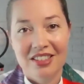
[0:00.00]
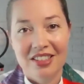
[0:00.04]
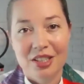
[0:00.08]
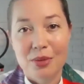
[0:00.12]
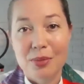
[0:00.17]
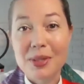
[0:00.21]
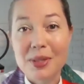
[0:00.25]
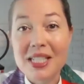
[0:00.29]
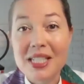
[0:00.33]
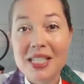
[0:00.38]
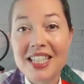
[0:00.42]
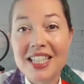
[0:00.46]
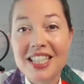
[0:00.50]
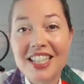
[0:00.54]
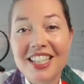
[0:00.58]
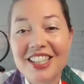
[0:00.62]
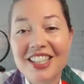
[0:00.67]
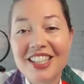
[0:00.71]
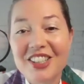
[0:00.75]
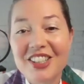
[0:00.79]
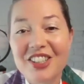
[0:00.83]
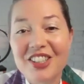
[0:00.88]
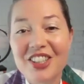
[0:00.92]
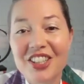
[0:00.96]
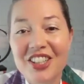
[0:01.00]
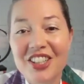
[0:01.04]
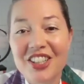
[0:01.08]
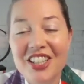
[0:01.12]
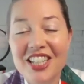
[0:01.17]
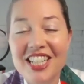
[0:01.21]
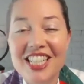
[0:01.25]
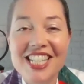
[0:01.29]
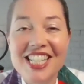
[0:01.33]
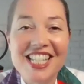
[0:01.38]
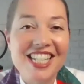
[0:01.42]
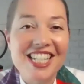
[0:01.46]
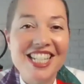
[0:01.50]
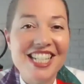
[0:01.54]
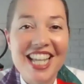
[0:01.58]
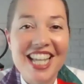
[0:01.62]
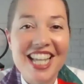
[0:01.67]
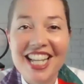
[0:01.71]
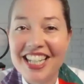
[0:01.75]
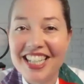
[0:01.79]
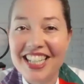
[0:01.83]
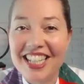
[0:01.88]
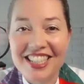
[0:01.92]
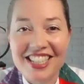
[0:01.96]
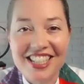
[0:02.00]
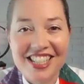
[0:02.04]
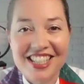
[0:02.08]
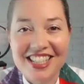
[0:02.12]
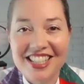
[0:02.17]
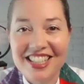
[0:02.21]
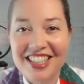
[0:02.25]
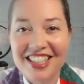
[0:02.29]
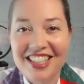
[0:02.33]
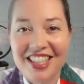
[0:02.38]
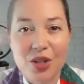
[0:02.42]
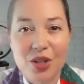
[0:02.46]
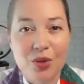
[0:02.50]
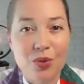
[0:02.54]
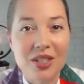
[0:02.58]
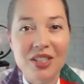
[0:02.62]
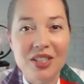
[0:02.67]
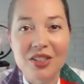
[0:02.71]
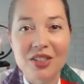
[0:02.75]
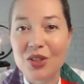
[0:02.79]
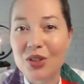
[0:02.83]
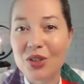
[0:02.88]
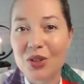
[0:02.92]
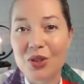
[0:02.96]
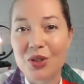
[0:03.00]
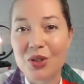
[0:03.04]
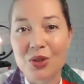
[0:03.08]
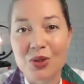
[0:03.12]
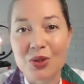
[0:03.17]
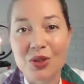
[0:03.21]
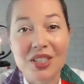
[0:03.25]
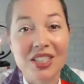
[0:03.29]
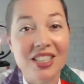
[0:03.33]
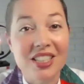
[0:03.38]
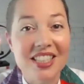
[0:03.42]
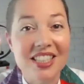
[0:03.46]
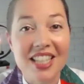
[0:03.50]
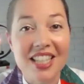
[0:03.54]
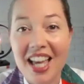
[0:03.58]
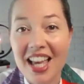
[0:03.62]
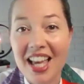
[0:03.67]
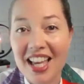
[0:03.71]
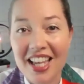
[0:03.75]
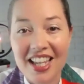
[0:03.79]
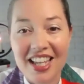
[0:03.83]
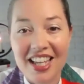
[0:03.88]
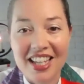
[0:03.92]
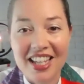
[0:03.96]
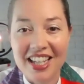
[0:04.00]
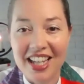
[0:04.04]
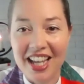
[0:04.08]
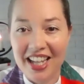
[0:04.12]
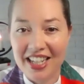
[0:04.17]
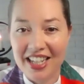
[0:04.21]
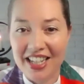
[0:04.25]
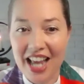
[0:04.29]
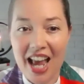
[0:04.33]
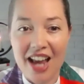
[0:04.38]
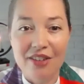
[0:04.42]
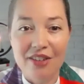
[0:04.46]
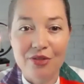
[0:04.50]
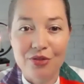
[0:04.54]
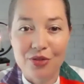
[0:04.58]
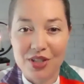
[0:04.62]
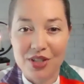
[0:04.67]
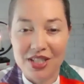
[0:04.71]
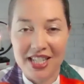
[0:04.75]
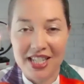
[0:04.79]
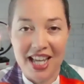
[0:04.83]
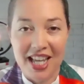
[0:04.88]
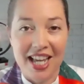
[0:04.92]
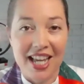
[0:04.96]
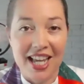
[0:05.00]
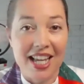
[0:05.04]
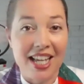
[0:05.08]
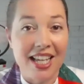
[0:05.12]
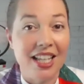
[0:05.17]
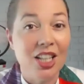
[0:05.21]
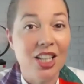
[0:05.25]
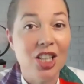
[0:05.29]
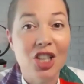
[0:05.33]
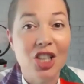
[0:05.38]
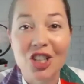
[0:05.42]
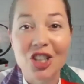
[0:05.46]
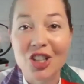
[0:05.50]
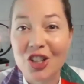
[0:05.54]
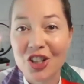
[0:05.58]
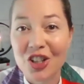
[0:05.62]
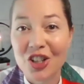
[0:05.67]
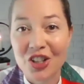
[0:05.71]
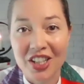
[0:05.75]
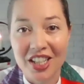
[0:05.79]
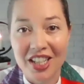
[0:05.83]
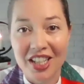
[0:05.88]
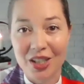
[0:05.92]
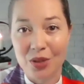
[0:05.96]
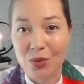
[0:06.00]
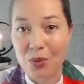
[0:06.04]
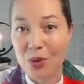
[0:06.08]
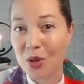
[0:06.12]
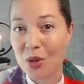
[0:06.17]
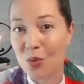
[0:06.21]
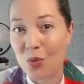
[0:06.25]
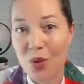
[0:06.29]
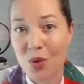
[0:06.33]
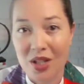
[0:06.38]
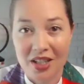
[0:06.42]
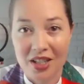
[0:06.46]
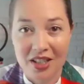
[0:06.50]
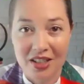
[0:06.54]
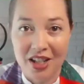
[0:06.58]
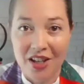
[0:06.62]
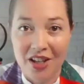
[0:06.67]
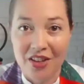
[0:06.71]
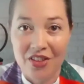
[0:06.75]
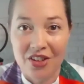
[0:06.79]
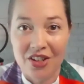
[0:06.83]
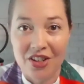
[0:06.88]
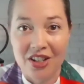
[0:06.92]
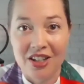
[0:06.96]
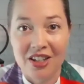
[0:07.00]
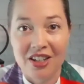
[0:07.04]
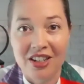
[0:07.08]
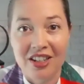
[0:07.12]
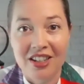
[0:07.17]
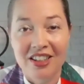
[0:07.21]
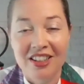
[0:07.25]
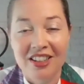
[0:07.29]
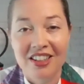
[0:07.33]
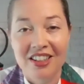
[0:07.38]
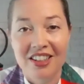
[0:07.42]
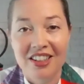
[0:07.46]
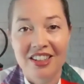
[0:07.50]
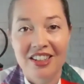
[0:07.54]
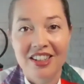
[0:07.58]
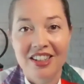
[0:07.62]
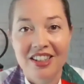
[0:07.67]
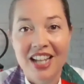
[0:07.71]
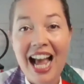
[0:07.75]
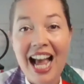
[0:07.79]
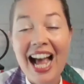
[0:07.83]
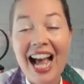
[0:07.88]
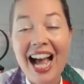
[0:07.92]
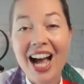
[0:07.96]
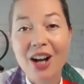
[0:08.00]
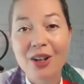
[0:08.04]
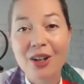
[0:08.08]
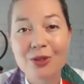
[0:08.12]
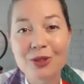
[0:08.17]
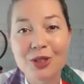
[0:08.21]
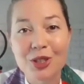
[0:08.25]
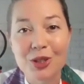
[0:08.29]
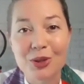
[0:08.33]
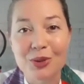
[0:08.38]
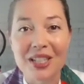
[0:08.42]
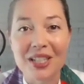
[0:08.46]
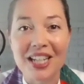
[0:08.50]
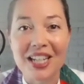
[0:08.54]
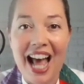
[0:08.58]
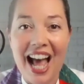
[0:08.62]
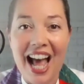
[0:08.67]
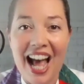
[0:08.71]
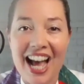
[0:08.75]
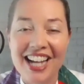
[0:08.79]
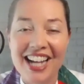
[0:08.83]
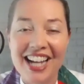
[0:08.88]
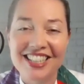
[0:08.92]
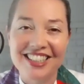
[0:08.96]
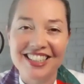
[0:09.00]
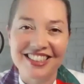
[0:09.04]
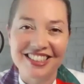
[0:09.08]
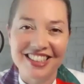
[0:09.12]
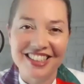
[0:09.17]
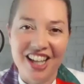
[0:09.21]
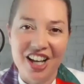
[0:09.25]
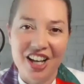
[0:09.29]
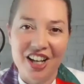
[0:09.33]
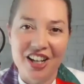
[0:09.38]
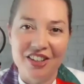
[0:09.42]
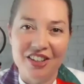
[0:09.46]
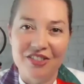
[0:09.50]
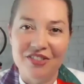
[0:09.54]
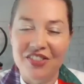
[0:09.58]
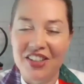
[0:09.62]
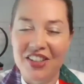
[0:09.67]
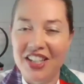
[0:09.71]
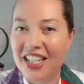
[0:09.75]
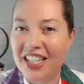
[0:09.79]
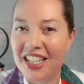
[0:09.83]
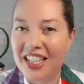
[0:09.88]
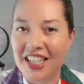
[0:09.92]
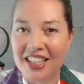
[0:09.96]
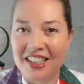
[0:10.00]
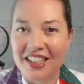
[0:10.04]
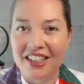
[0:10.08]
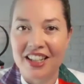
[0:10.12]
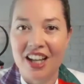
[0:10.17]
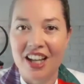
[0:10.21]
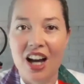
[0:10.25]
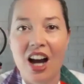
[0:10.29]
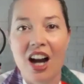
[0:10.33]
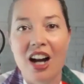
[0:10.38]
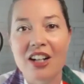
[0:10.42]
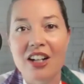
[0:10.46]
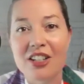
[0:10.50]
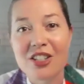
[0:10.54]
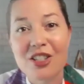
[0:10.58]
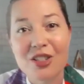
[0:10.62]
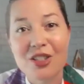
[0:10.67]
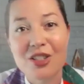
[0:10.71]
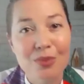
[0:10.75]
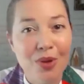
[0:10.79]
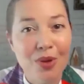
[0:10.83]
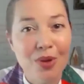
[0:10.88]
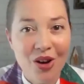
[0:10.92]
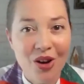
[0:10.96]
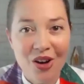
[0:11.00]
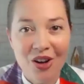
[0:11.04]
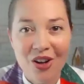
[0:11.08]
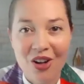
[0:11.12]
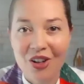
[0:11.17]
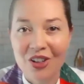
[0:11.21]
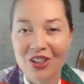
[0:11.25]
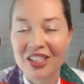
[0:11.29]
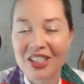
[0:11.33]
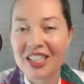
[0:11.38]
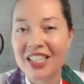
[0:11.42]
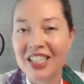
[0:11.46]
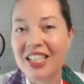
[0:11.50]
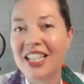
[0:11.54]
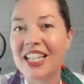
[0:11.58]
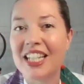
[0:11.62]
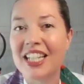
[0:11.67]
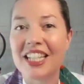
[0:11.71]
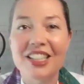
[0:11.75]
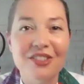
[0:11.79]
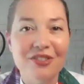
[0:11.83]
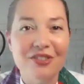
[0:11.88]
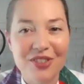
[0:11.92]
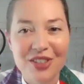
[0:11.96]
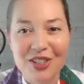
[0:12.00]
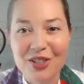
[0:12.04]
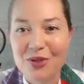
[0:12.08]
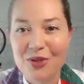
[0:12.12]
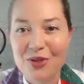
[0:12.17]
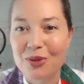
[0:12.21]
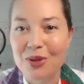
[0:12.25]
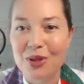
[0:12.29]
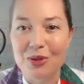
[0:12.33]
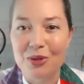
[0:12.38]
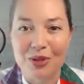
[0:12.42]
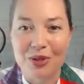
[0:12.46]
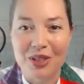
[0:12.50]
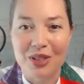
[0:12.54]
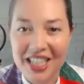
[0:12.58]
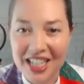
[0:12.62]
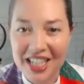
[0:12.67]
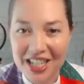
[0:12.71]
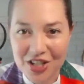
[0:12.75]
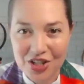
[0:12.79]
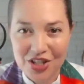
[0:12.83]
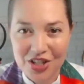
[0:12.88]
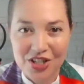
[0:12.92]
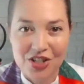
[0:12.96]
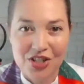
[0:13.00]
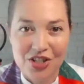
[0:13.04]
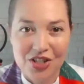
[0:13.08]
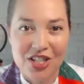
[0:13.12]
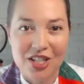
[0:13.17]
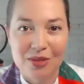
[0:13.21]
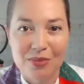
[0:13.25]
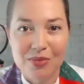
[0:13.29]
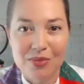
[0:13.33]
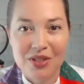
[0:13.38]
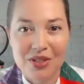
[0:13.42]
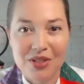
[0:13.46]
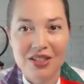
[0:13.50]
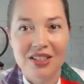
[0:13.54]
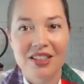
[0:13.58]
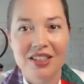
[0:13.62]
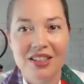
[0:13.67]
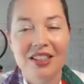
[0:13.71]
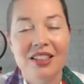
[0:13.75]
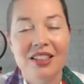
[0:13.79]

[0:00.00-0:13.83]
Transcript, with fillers: The particular is a dance that we do today and every day, learning with one another how to enact love in our small individual relationships.